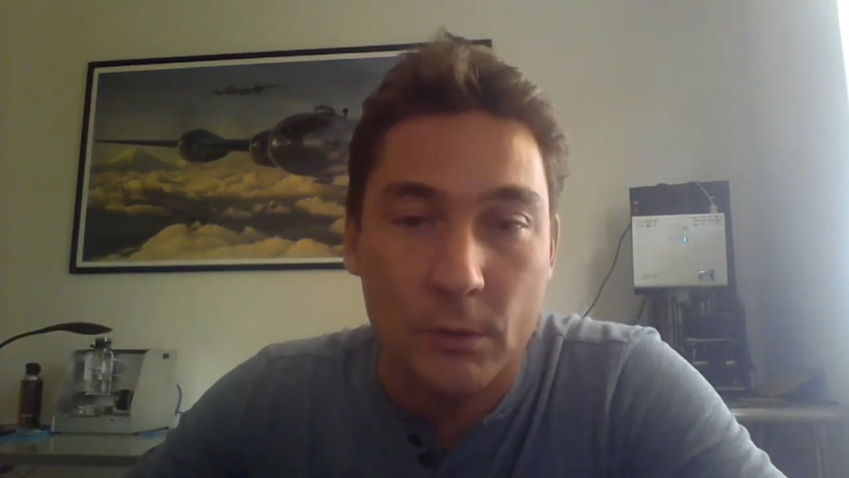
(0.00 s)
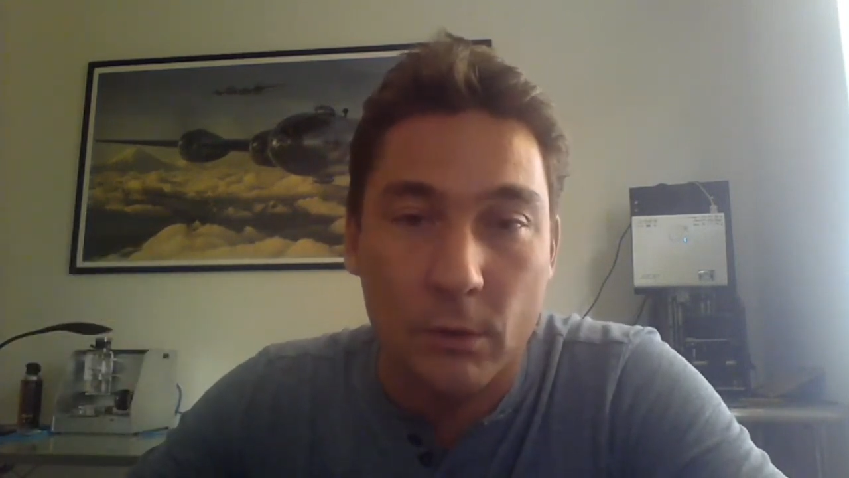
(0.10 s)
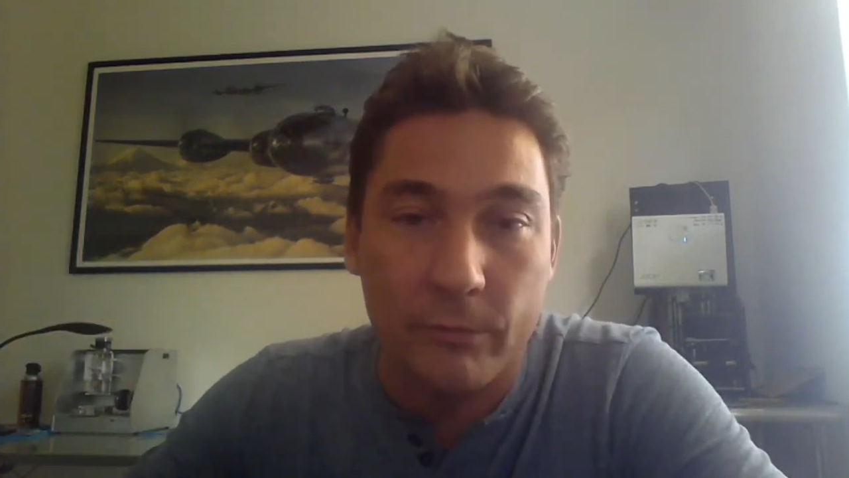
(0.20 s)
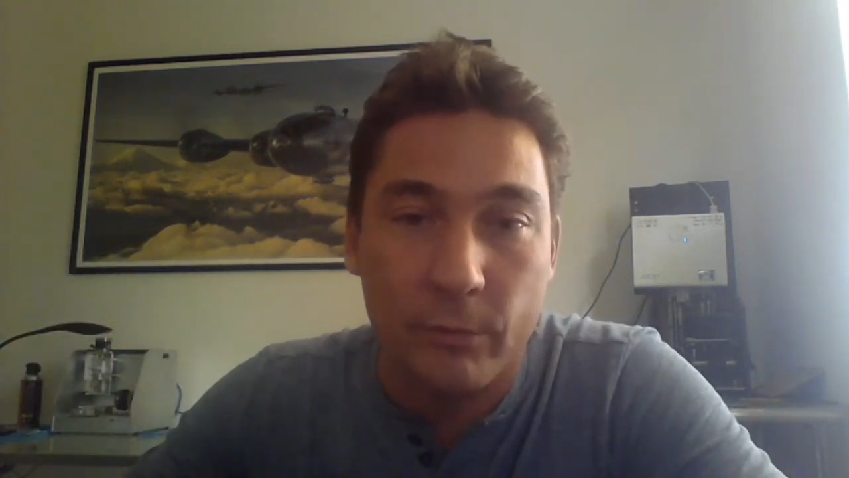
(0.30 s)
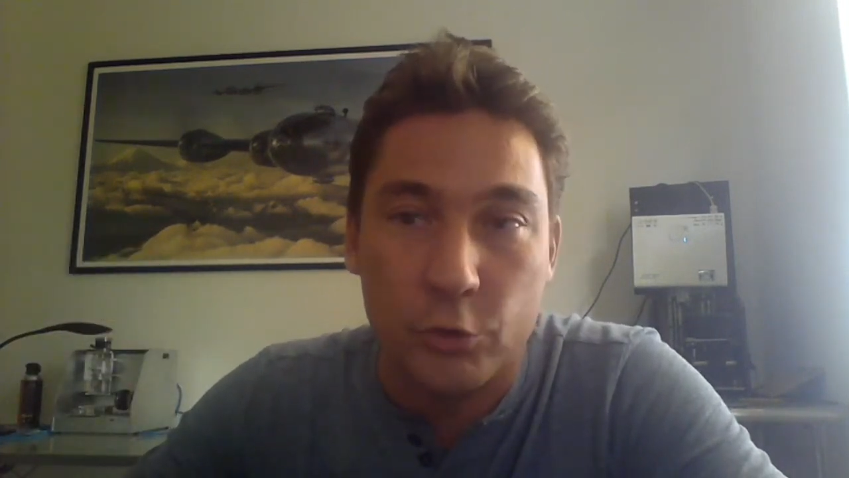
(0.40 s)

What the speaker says: of